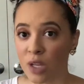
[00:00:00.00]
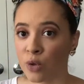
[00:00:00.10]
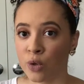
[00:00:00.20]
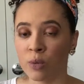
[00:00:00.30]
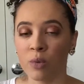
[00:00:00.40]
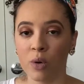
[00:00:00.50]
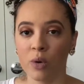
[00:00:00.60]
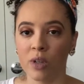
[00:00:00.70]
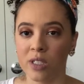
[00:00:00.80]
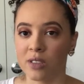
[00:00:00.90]
groom a
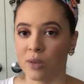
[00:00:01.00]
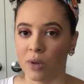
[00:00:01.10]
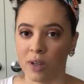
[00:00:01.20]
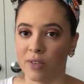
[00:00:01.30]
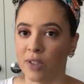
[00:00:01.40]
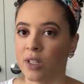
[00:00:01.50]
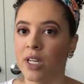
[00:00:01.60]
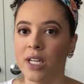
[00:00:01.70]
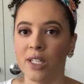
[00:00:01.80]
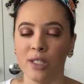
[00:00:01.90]
horse or whatever,
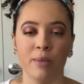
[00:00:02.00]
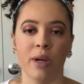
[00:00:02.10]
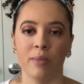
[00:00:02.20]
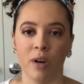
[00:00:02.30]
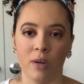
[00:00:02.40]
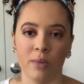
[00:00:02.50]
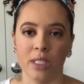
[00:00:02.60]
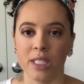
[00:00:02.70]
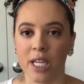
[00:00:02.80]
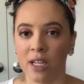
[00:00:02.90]
you by all
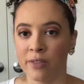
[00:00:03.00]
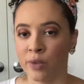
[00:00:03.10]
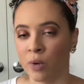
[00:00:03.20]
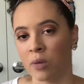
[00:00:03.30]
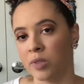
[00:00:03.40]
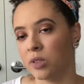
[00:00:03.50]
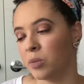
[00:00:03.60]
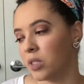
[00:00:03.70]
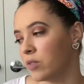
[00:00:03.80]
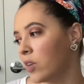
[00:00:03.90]
means can. If you want to
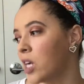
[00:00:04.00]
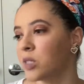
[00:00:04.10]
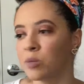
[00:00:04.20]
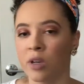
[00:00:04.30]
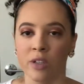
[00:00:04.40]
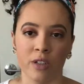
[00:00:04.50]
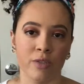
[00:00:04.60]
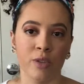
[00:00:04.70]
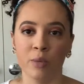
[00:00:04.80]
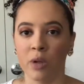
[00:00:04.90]
be a fashion blogger, a
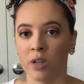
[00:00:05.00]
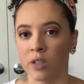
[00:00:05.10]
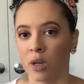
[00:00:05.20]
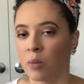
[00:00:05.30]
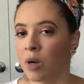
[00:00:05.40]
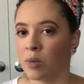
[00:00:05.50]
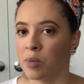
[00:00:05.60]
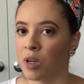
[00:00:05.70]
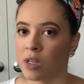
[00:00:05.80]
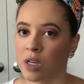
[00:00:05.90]
food blogger, a mommy
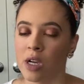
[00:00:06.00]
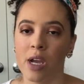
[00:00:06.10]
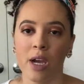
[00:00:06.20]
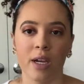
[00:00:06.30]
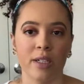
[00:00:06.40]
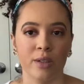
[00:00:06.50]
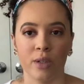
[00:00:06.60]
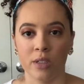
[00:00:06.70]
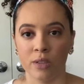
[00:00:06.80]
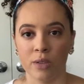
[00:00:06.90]
blogger, you
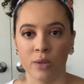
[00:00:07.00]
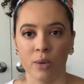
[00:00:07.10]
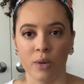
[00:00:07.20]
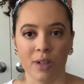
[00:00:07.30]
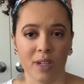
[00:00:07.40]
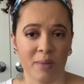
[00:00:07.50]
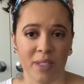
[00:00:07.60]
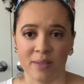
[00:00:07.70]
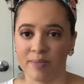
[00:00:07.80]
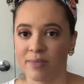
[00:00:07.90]
can do,
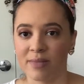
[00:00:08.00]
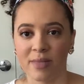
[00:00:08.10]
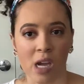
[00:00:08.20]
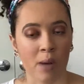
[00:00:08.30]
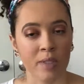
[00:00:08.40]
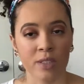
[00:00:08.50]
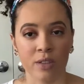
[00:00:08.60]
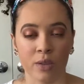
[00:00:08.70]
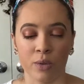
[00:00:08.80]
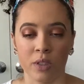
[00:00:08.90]
the options
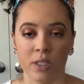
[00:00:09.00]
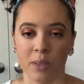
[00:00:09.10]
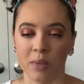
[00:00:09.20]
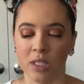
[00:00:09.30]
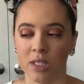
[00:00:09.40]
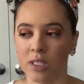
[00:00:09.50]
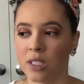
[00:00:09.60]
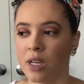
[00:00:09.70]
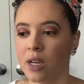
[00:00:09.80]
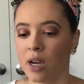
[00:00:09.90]
are really limitless.
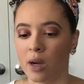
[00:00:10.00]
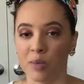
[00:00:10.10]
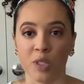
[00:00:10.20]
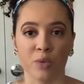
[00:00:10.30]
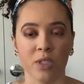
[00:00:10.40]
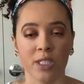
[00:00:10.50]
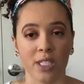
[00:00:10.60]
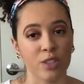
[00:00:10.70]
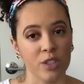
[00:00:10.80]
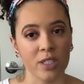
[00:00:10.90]
Just realize
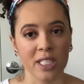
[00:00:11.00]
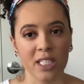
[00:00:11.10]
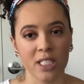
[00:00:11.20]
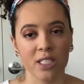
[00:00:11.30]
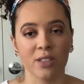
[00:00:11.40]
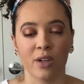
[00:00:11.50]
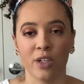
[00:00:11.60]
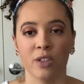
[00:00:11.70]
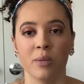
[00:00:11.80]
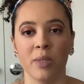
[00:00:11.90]
that certain niches are
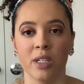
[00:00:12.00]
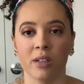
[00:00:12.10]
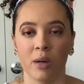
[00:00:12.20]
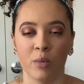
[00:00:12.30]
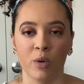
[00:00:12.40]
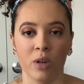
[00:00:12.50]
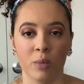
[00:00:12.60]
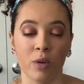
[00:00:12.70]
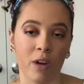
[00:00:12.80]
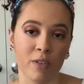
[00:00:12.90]
going to be a lot more
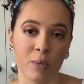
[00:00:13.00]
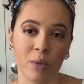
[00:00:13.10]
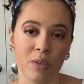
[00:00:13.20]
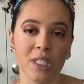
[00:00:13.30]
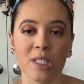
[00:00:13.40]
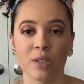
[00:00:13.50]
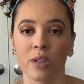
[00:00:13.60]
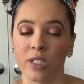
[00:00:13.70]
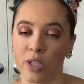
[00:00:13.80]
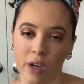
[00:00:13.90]
profitable. So
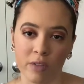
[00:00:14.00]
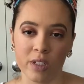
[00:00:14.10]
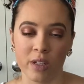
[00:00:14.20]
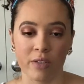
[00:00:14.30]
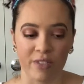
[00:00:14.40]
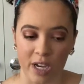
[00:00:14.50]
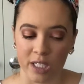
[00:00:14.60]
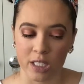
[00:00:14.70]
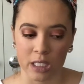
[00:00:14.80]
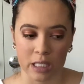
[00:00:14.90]
like traveling,
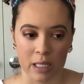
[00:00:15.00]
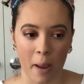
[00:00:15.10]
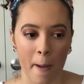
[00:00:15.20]
fashion,